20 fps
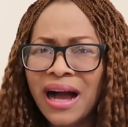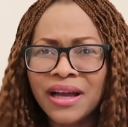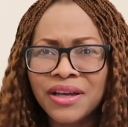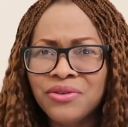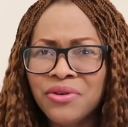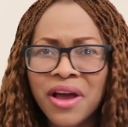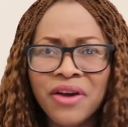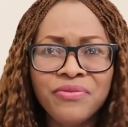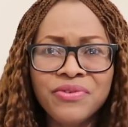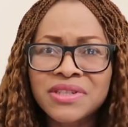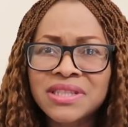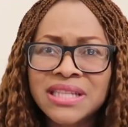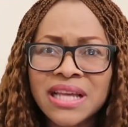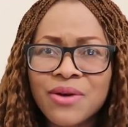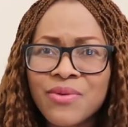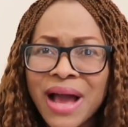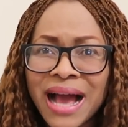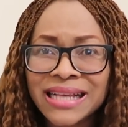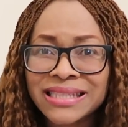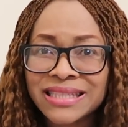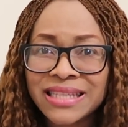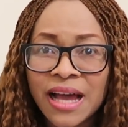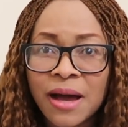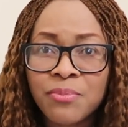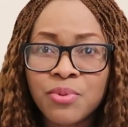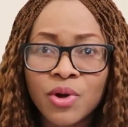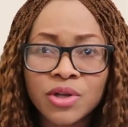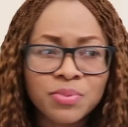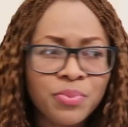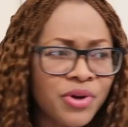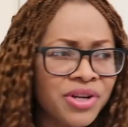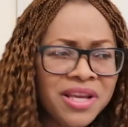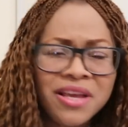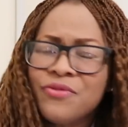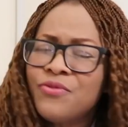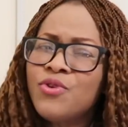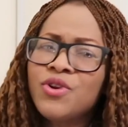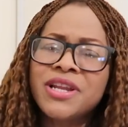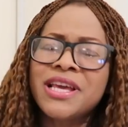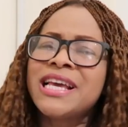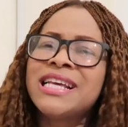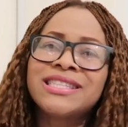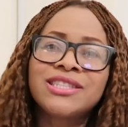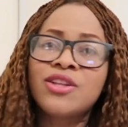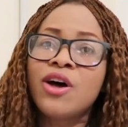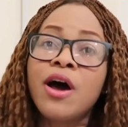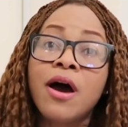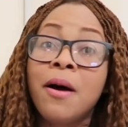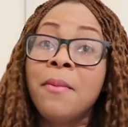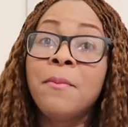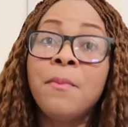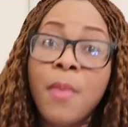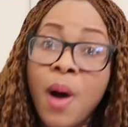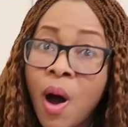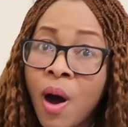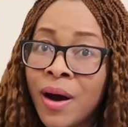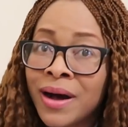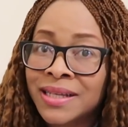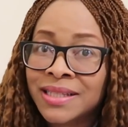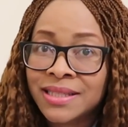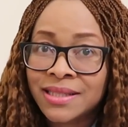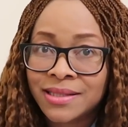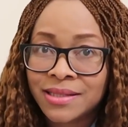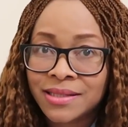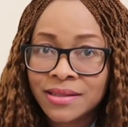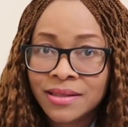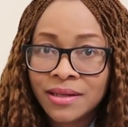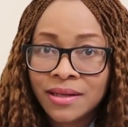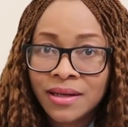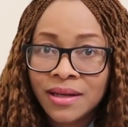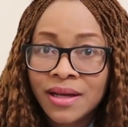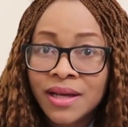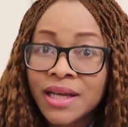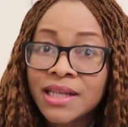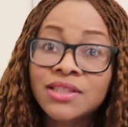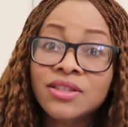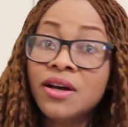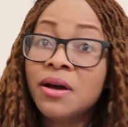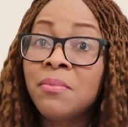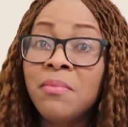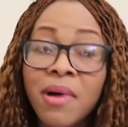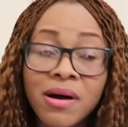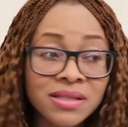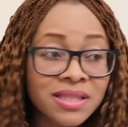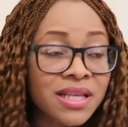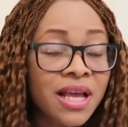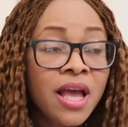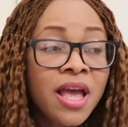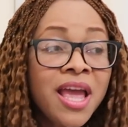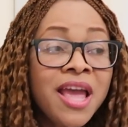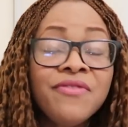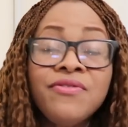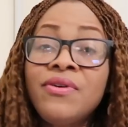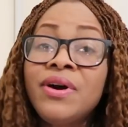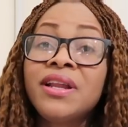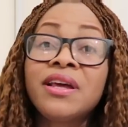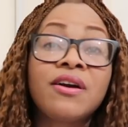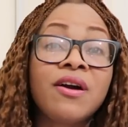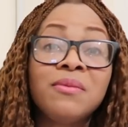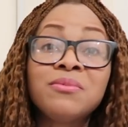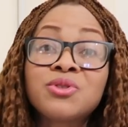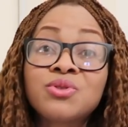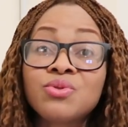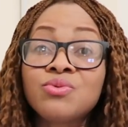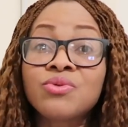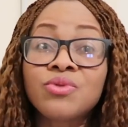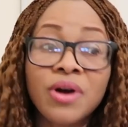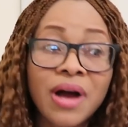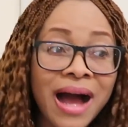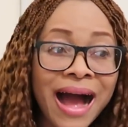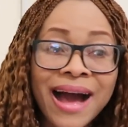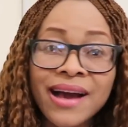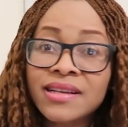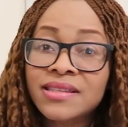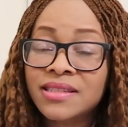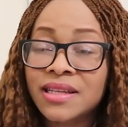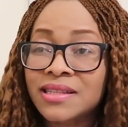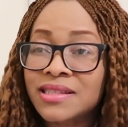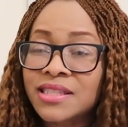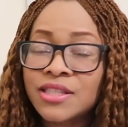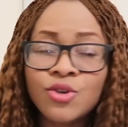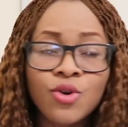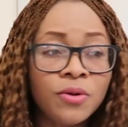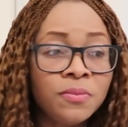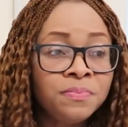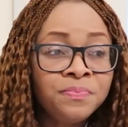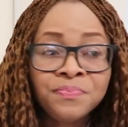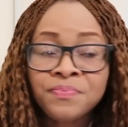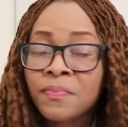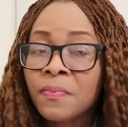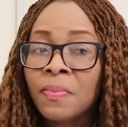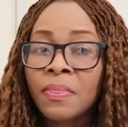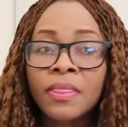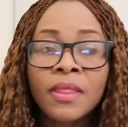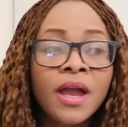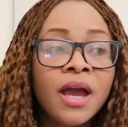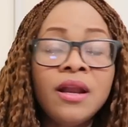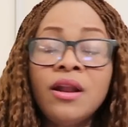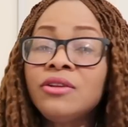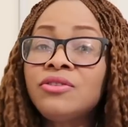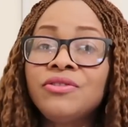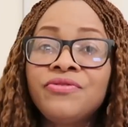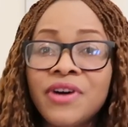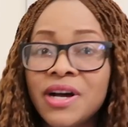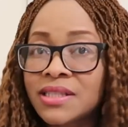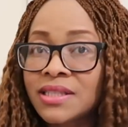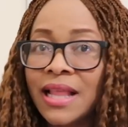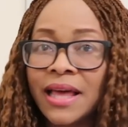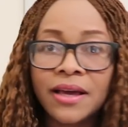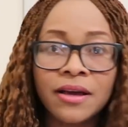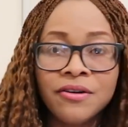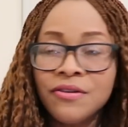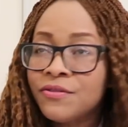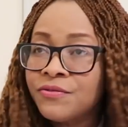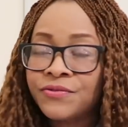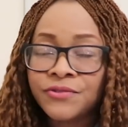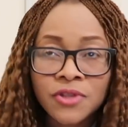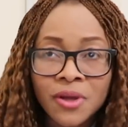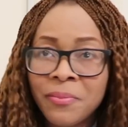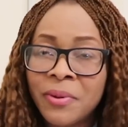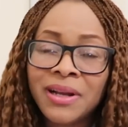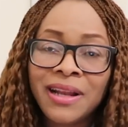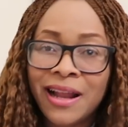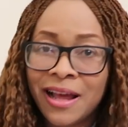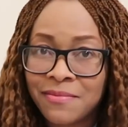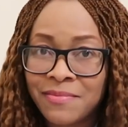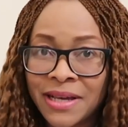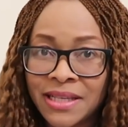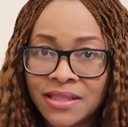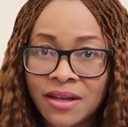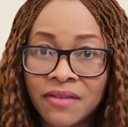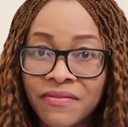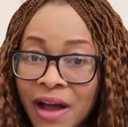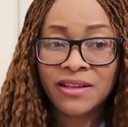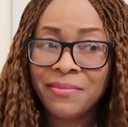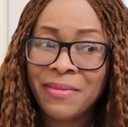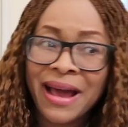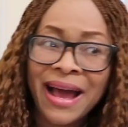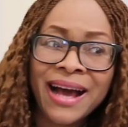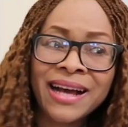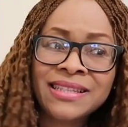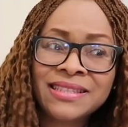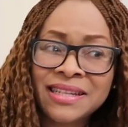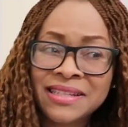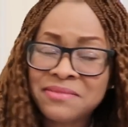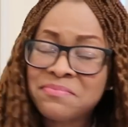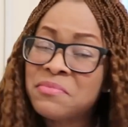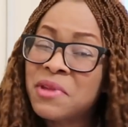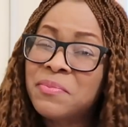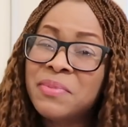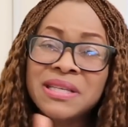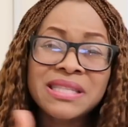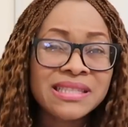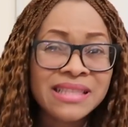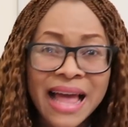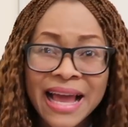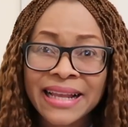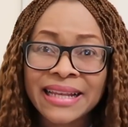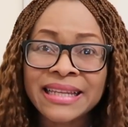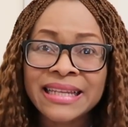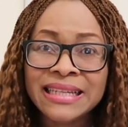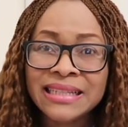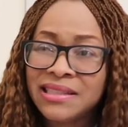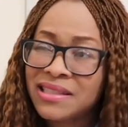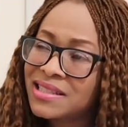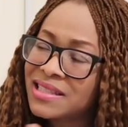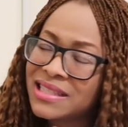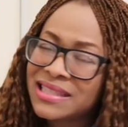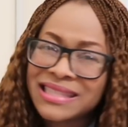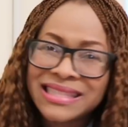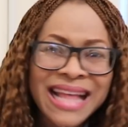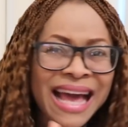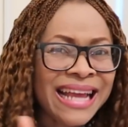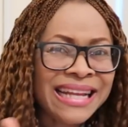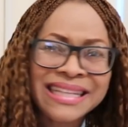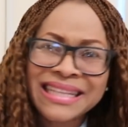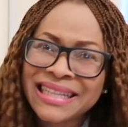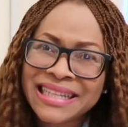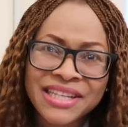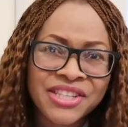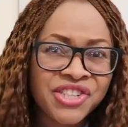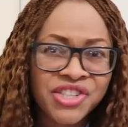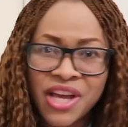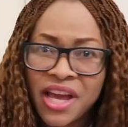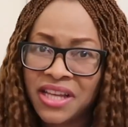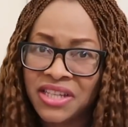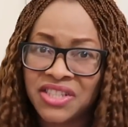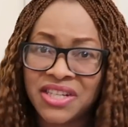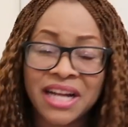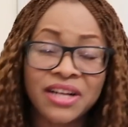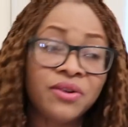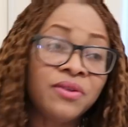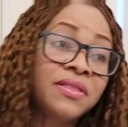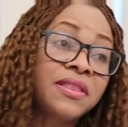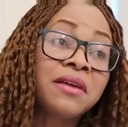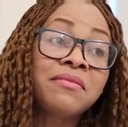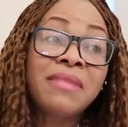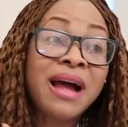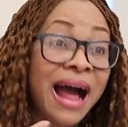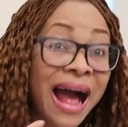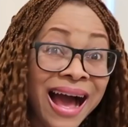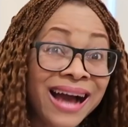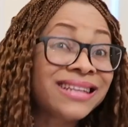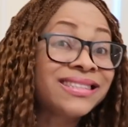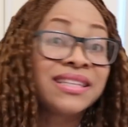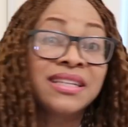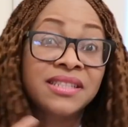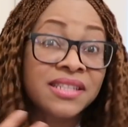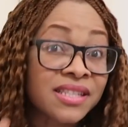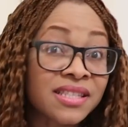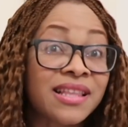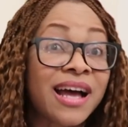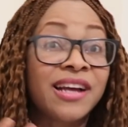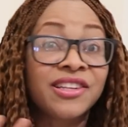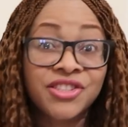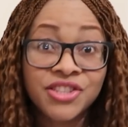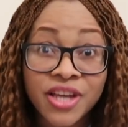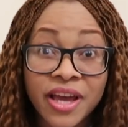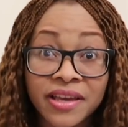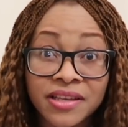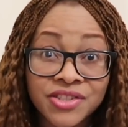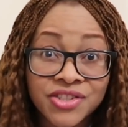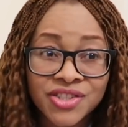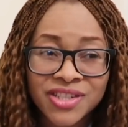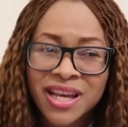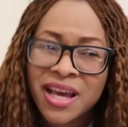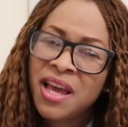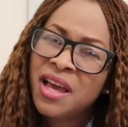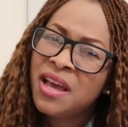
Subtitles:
you know, even tell where I stay abroad. But even it's not a must. It's not a must. Even when it comes to accents, you know, a lot of us, like somebody like myself, that my accent may be slightly changed. I don't think my accent is that changed.